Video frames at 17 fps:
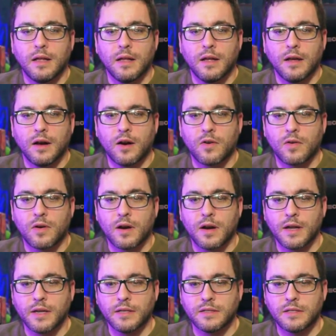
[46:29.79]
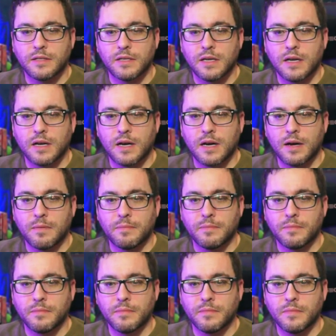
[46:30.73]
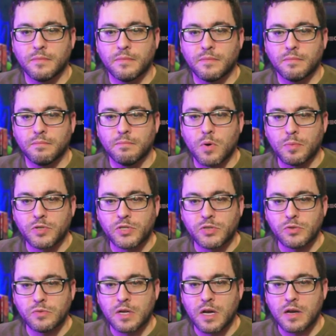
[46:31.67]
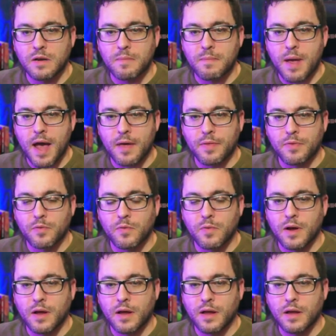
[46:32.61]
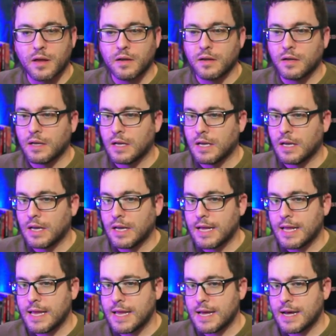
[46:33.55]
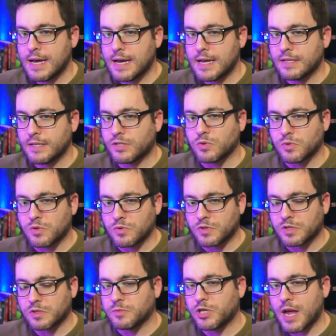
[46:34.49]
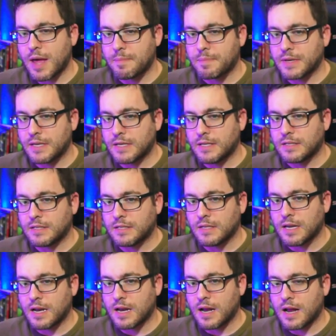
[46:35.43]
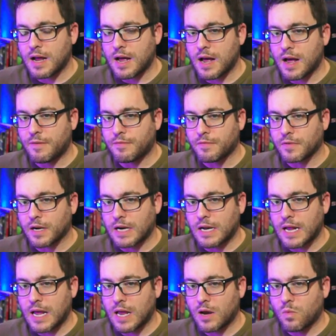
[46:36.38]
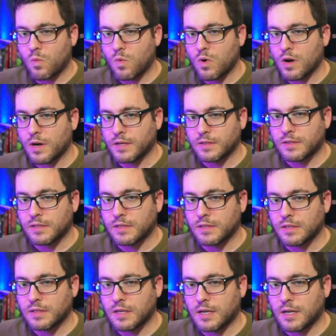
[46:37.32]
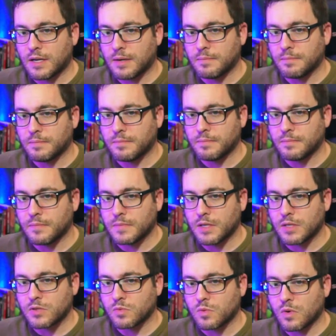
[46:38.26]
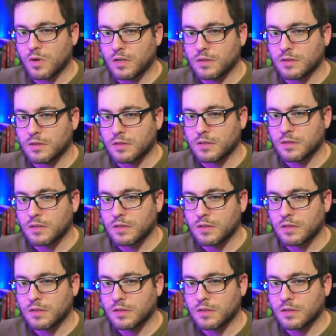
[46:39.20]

All right. Um, Mobile Suit Gundam Hathaway. Uh, so there was some Japanese. I forget what um, this was.